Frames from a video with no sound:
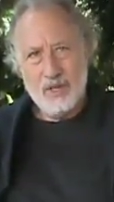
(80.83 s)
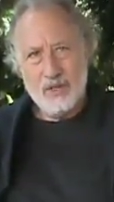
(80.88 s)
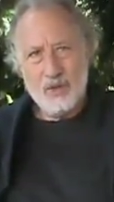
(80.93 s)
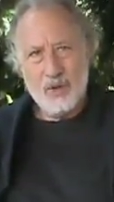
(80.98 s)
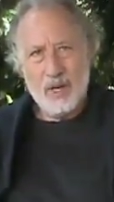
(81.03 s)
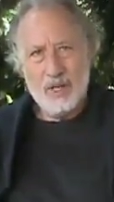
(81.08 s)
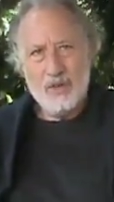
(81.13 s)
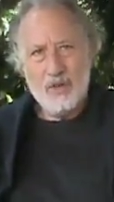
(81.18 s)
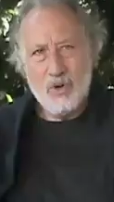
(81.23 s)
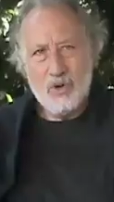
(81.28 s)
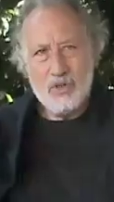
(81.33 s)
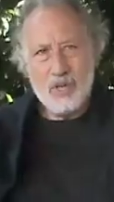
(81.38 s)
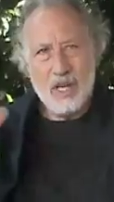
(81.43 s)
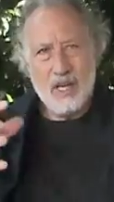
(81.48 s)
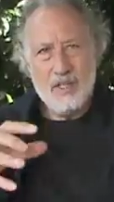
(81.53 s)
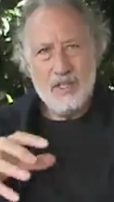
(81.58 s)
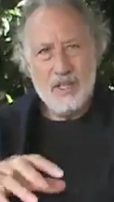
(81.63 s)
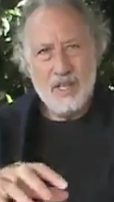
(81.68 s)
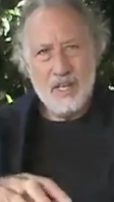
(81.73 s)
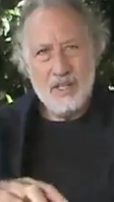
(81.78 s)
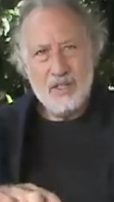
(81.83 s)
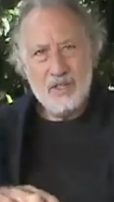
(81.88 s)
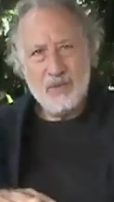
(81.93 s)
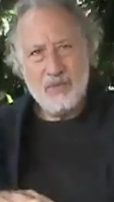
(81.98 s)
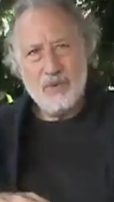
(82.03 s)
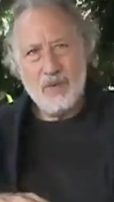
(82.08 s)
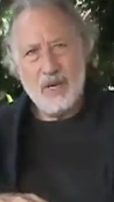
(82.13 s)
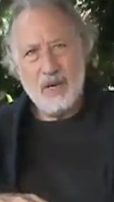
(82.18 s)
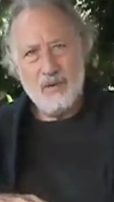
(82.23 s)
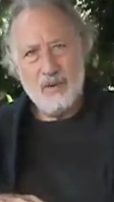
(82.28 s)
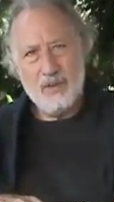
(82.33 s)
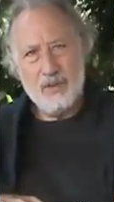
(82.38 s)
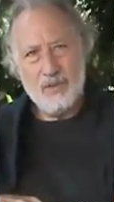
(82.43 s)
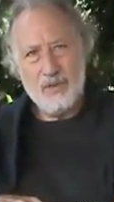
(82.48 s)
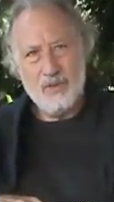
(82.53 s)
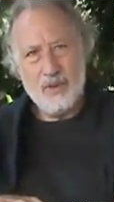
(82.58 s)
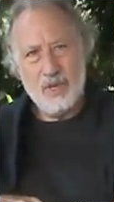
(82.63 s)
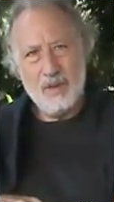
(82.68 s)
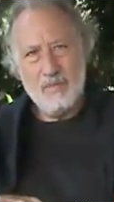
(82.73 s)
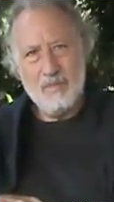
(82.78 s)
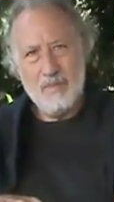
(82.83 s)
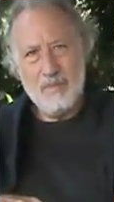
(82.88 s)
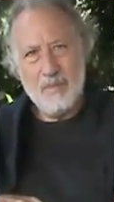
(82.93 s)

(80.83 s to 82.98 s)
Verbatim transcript: So I don't identify with the dream.